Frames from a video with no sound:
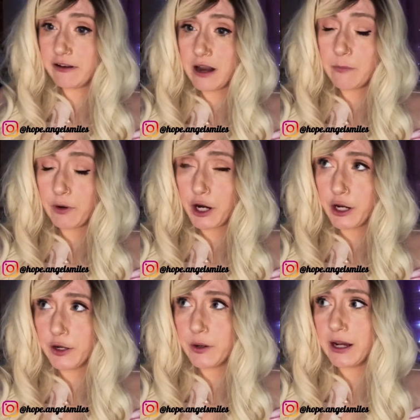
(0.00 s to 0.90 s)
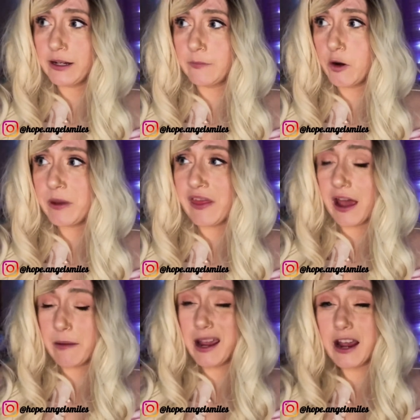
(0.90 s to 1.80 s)
Pro, and I'm hoping that
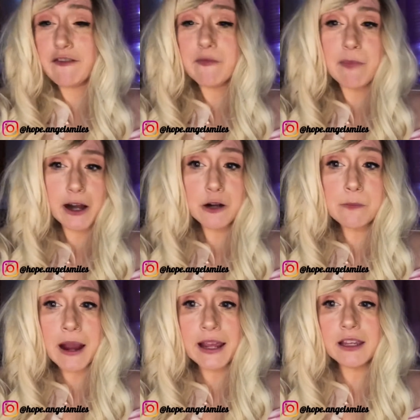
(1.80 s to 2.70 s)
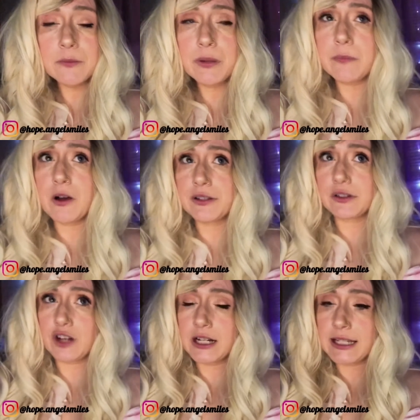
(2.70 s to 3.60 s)
might have a better mic, but I'm also
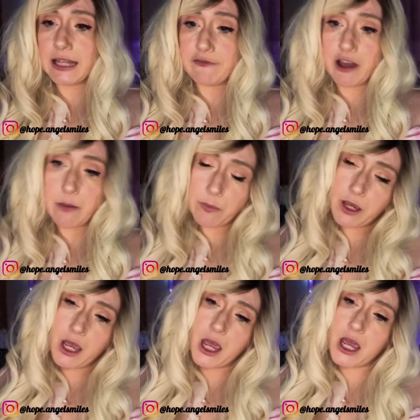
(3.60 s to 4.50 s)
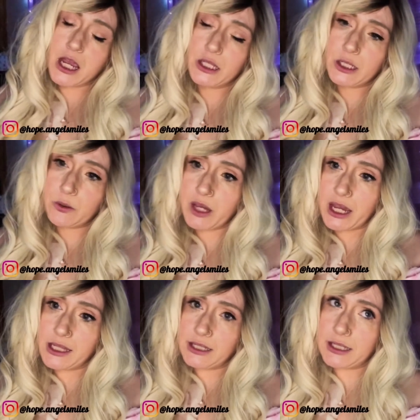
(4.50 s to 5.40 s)
trying to save up to get
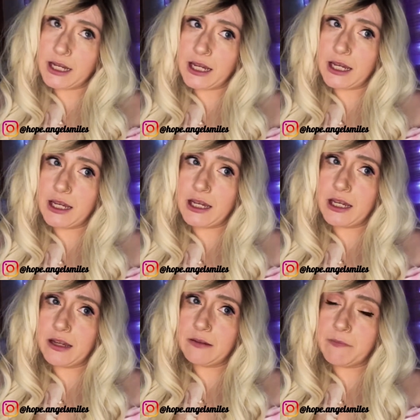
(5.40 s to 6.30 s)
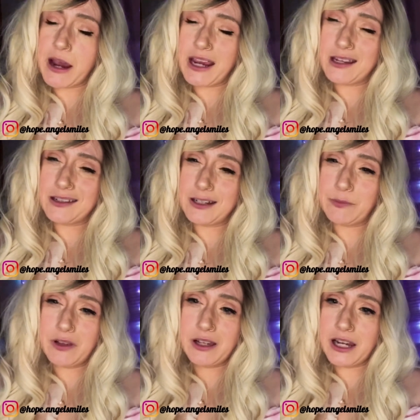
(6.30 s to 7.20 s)
a mic to
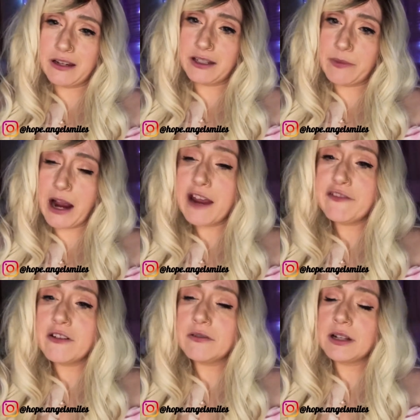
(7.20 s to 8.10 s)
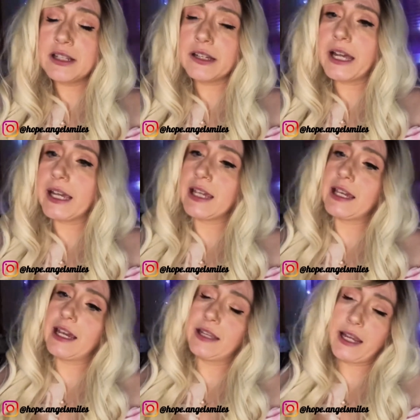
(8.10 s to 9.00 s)
plug into my iPhone until I can get
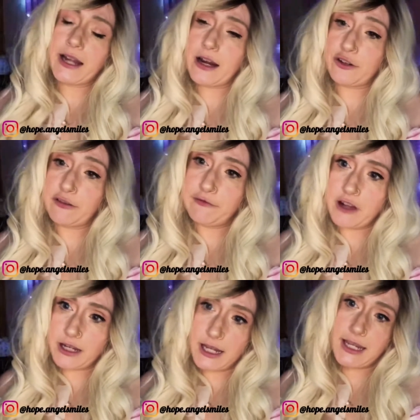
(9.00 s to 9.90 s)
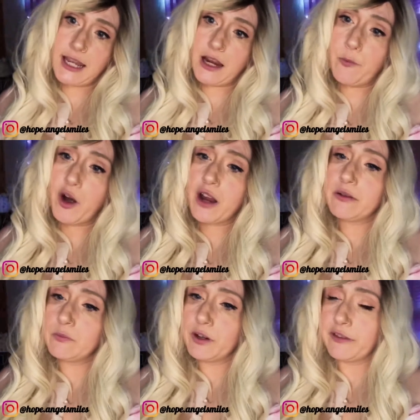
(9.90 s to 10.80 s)
like an actual vlogging camera
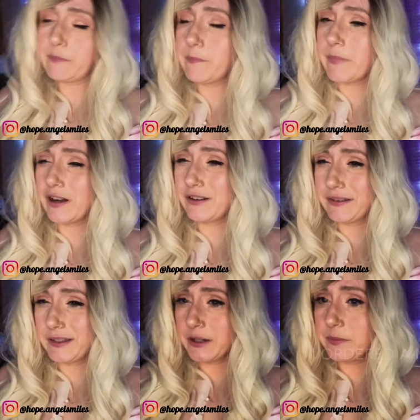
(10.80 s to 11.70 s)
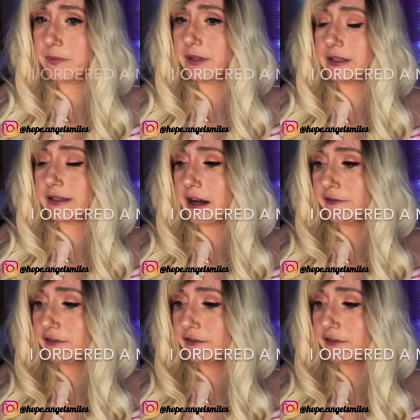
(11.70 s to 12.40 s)
with a better system and stuff.